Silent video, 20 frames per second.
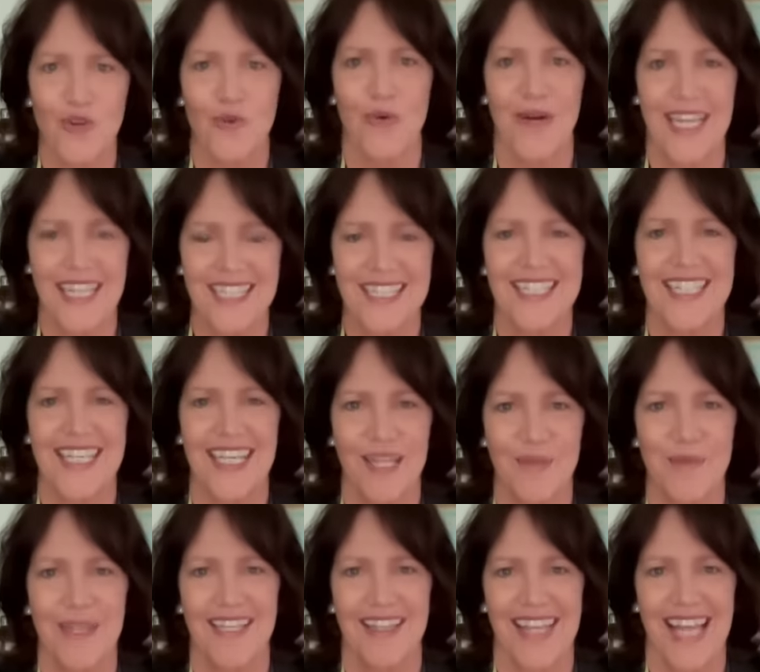a great
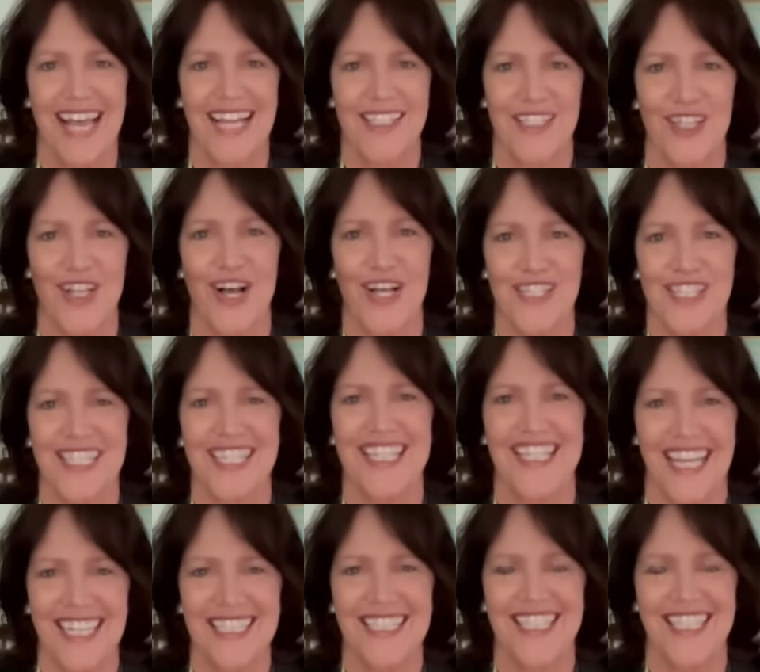team that last lost
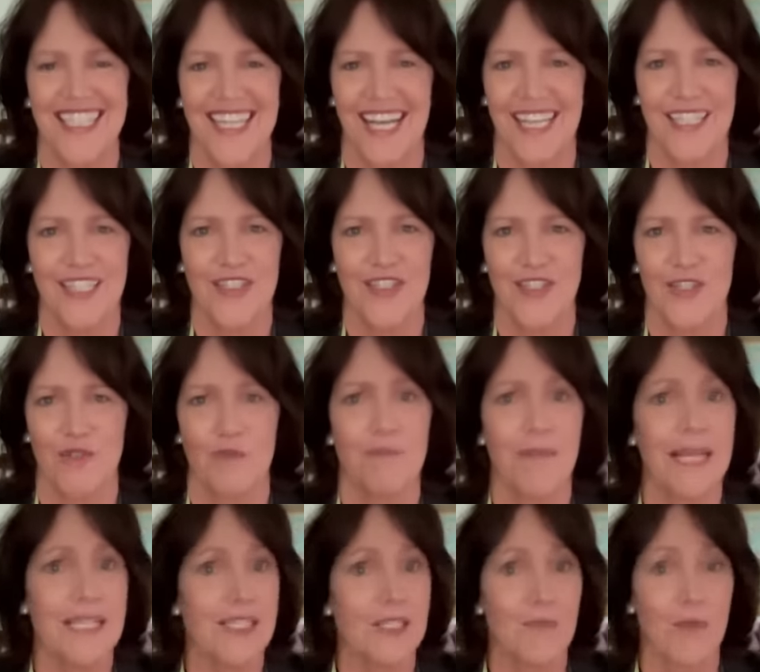in nineteen ninety-two,
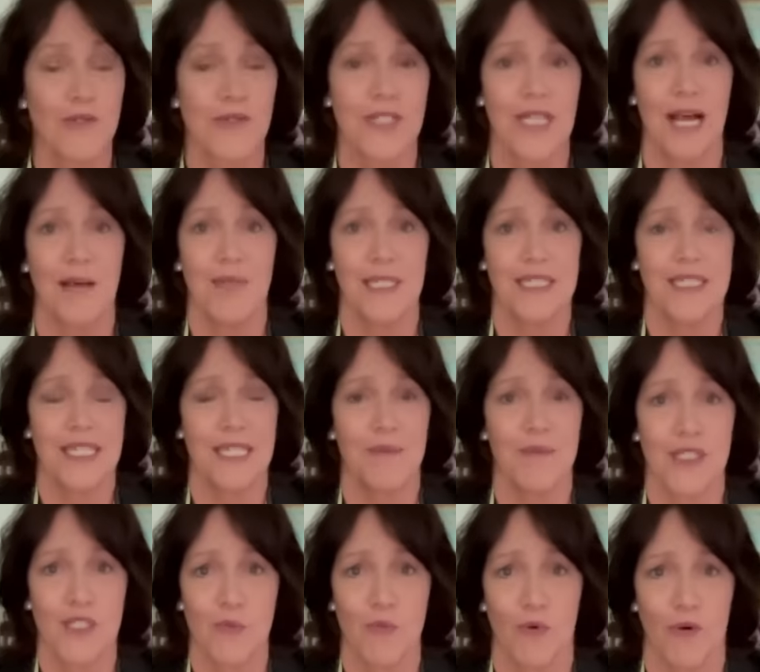best, most dominant
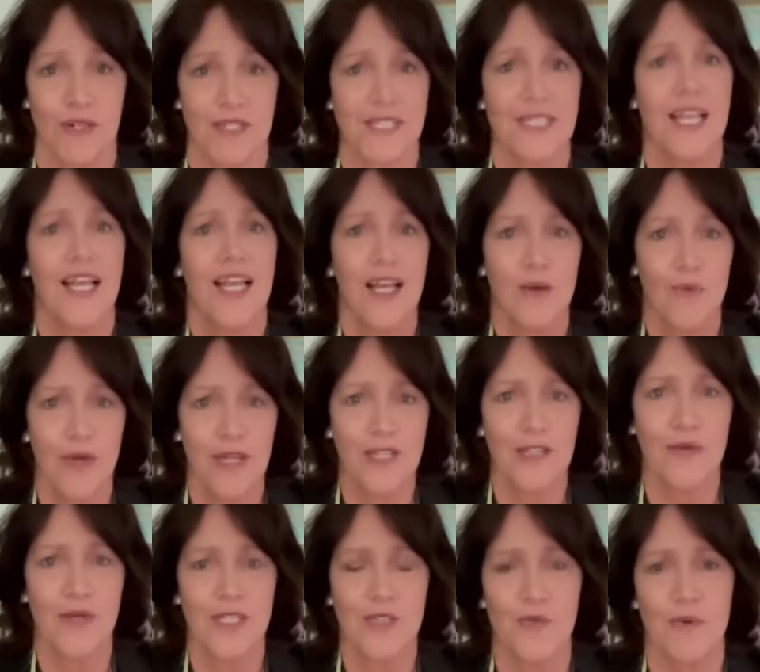team in sports,
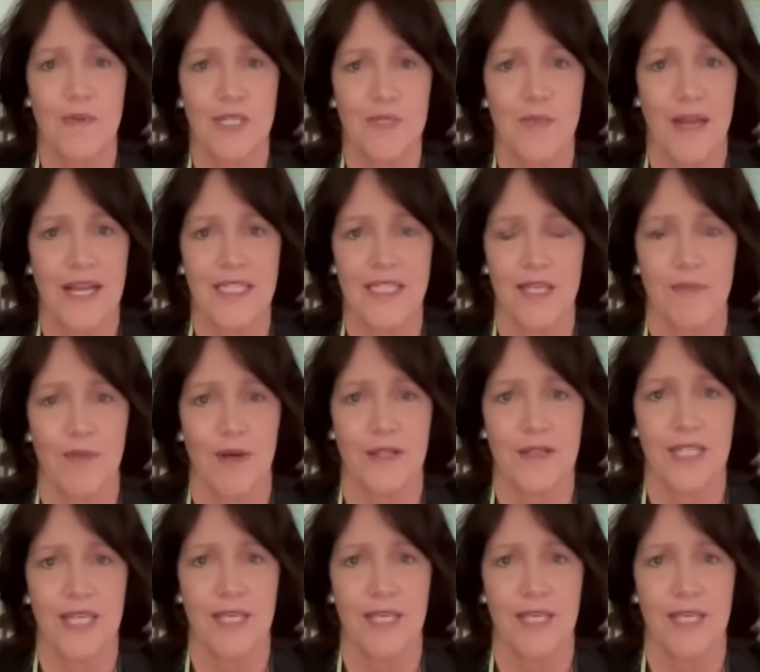what U S women's basketball